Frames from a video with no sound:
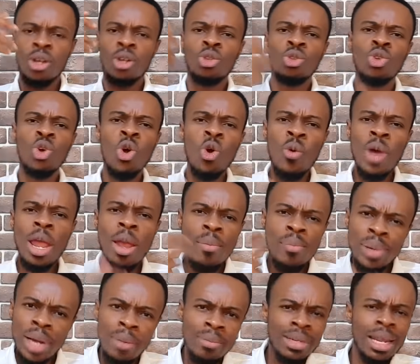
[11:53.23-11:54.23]

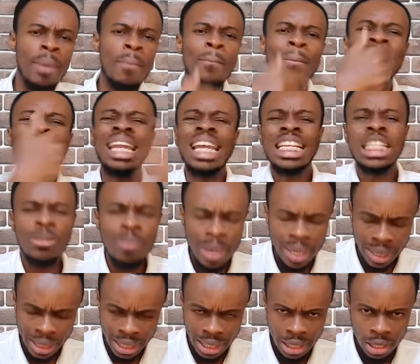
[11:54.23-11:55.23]
the
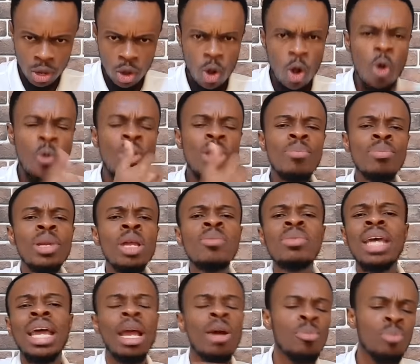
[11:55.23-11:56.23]
management or we blame
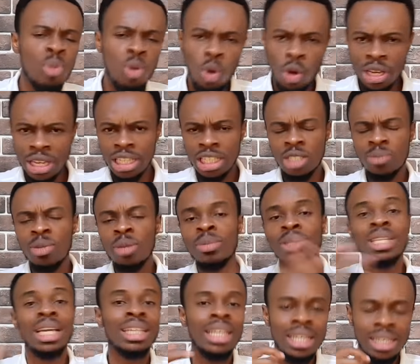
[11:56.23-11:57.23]
the employees me bi
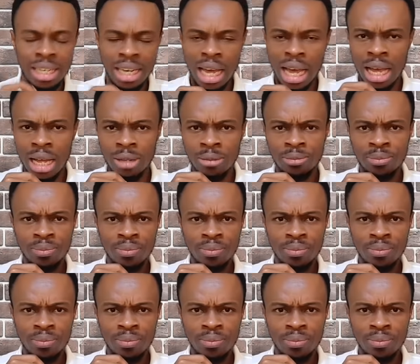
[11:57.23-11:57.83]
sa ye nyina